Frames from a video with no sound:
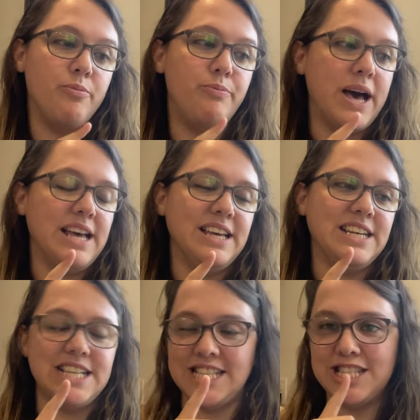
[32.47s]
But
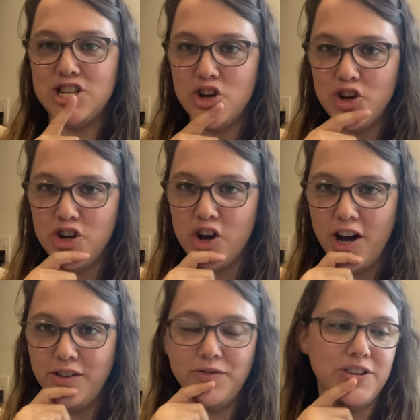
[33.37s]
it's
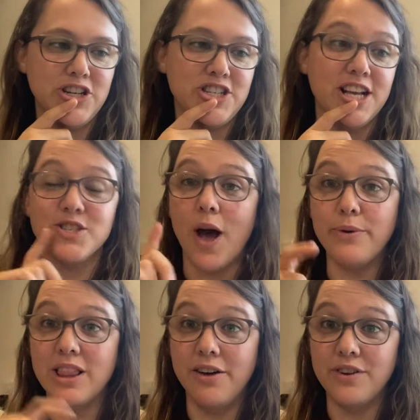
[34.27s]
not finished yet. So I
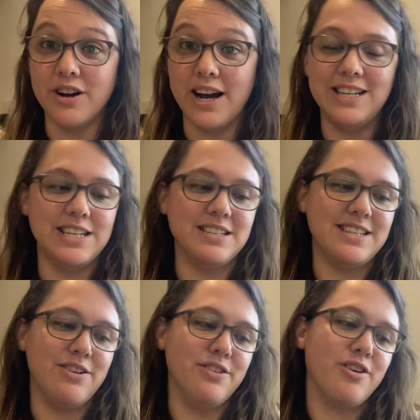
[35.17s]
would love your ideas
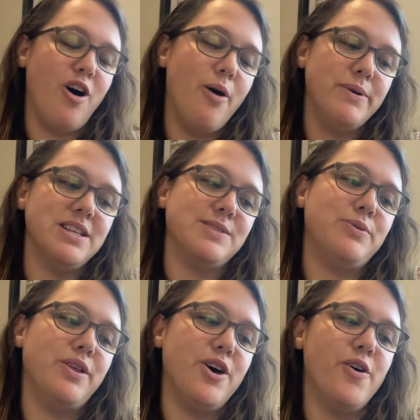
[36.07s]
down in the comments
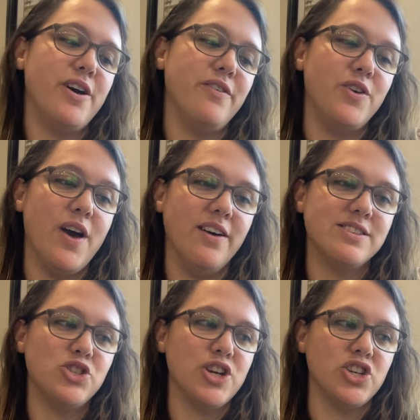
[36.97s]
below if you have
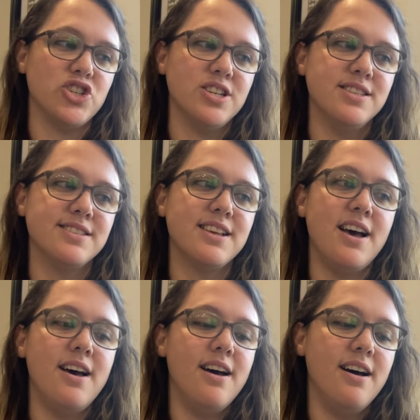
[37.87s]
suggestions.
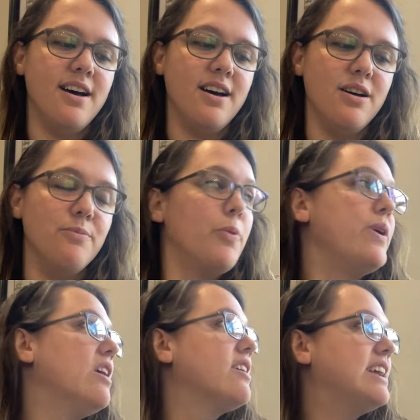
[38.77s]

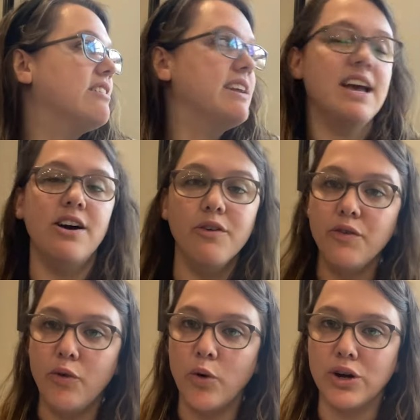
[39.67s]
We are gearing up
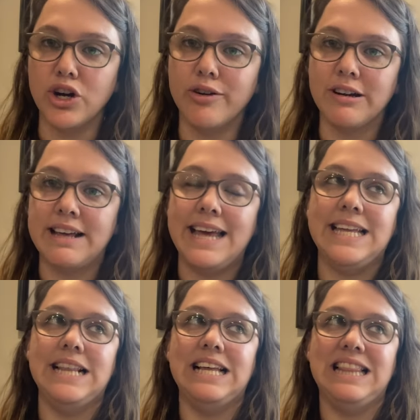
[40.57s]
for
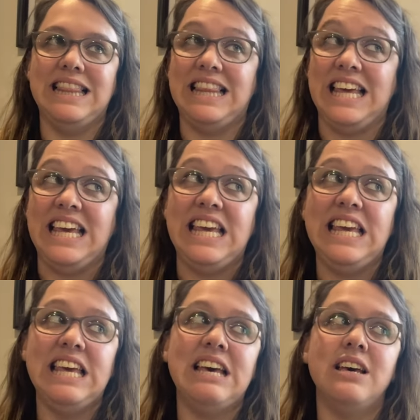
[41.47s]
Hurricane
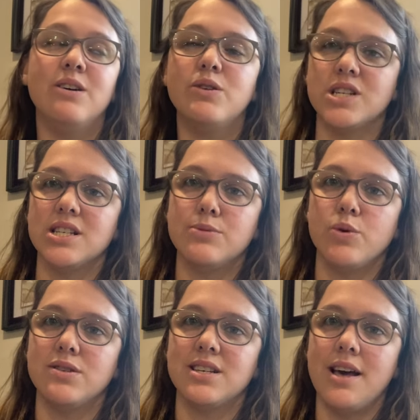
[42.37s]
Lee, which is
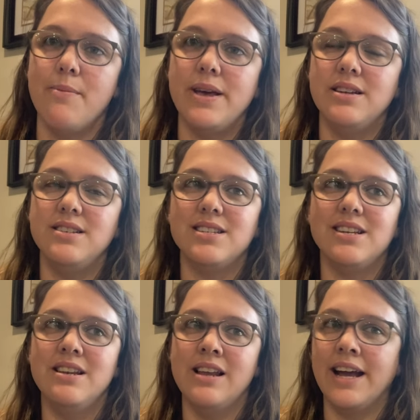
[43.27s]
supposed to come in
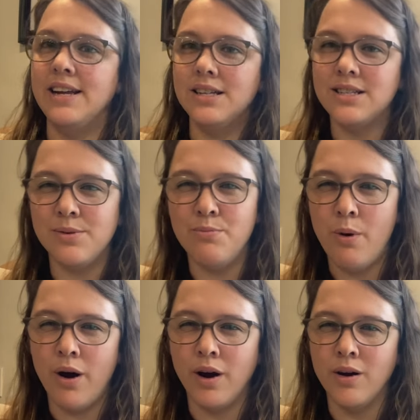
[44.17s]
tonight and
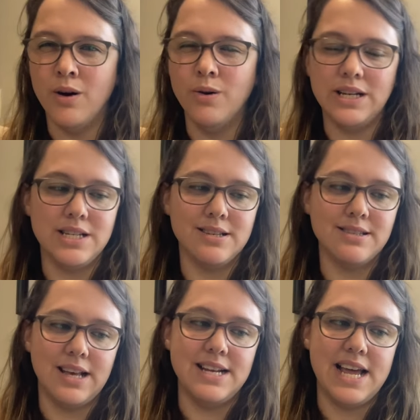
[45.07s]
tomorrow into
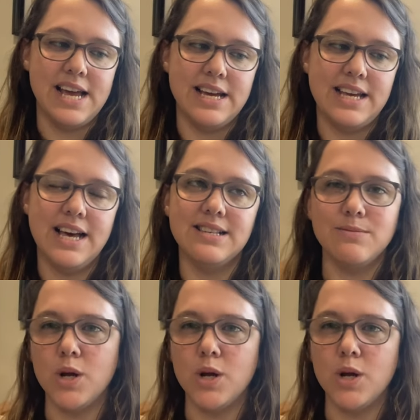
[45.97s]
Sunday, I guess.